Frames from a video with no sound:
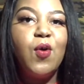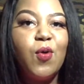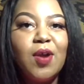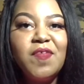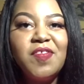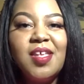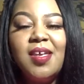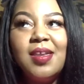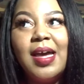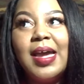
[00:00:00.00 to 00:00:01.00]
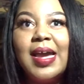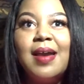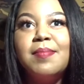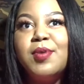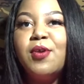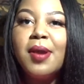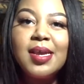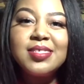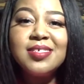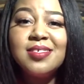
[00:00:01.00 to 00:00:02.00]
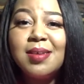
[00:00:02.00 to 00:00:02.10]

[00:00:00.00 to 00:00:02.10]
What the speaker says: or if you think like I'm crazy,